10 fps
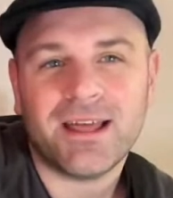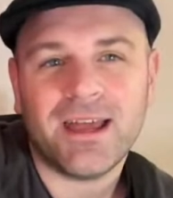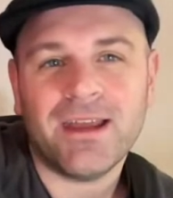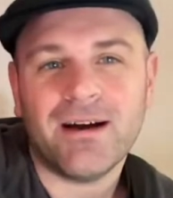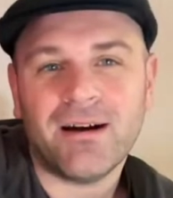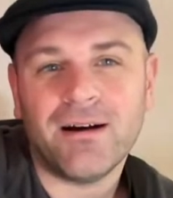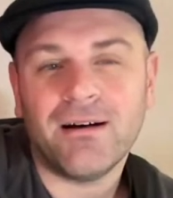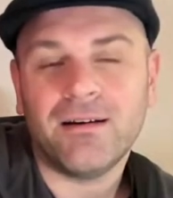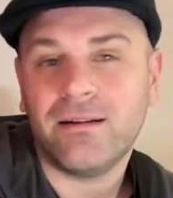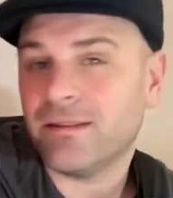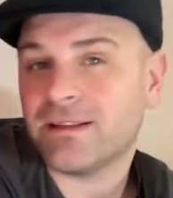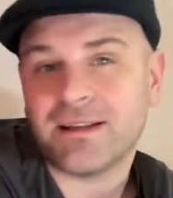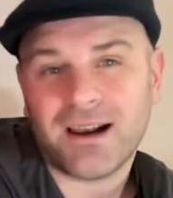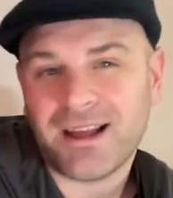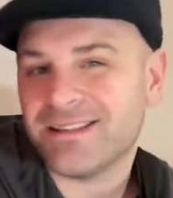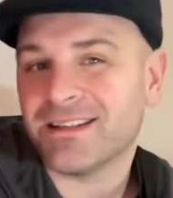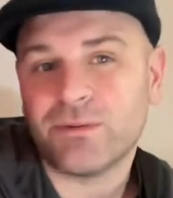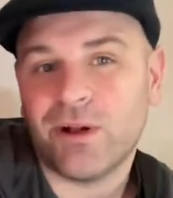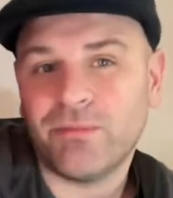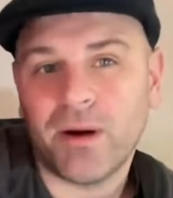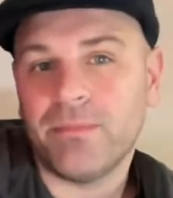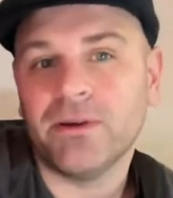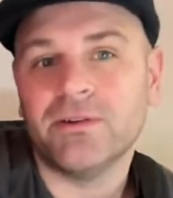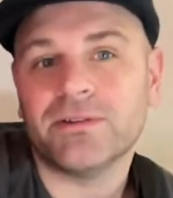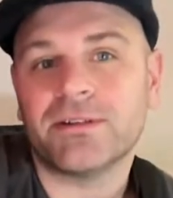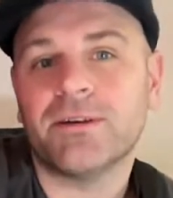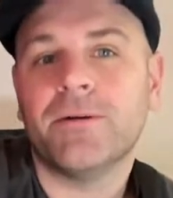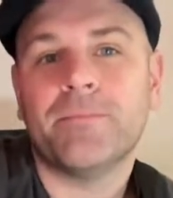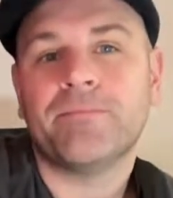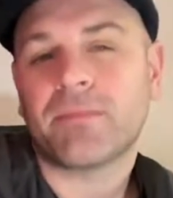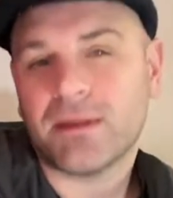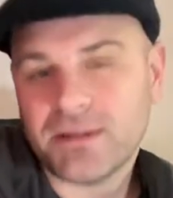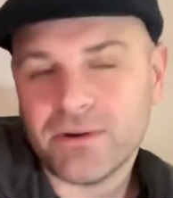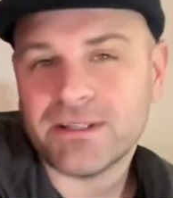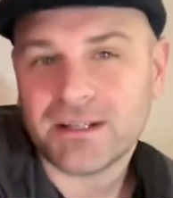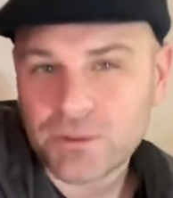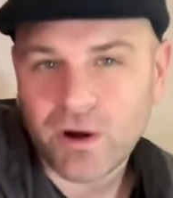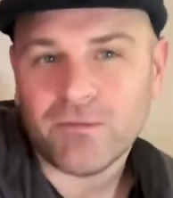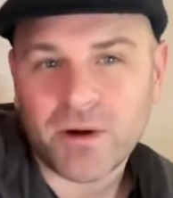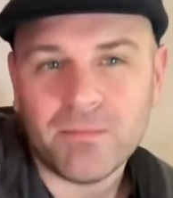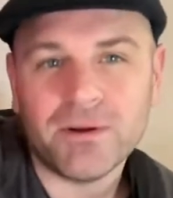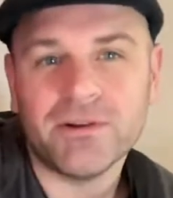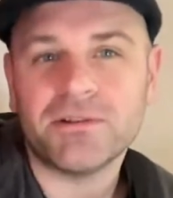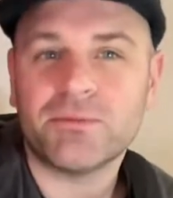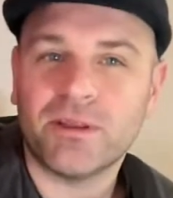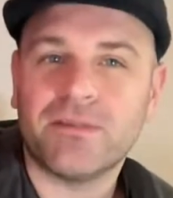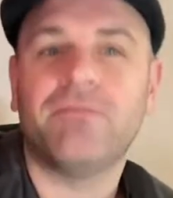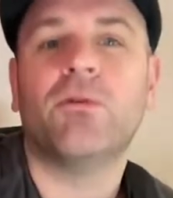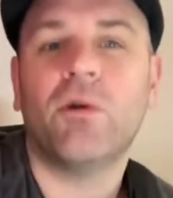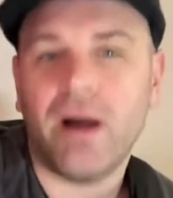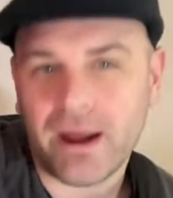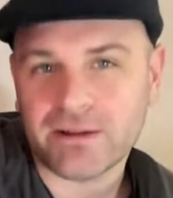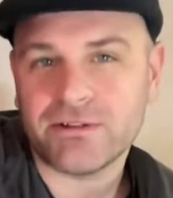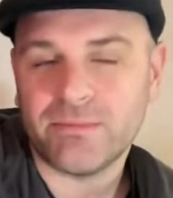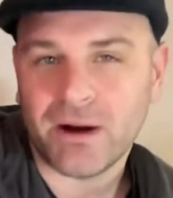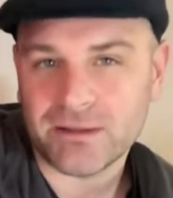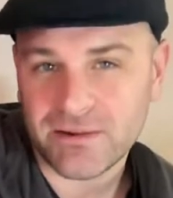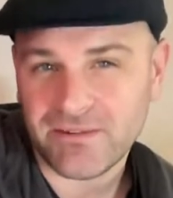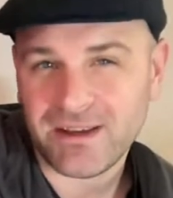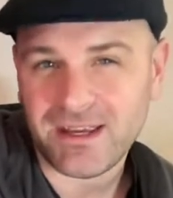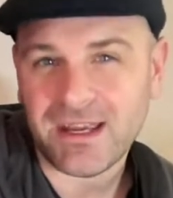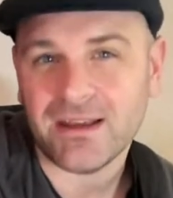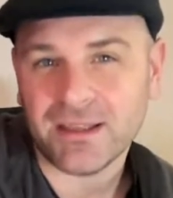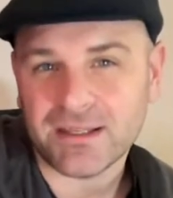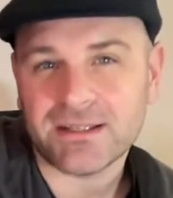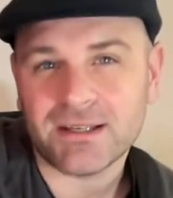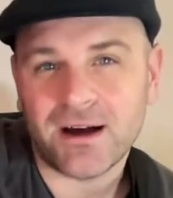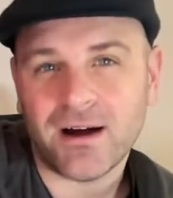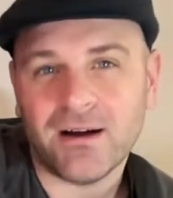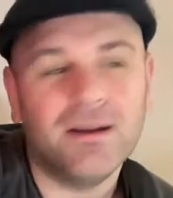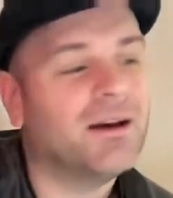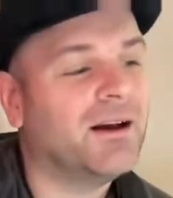that's a classic 12-bar blues. So it's a 12-bar blues with 4 extra bars of E at the start.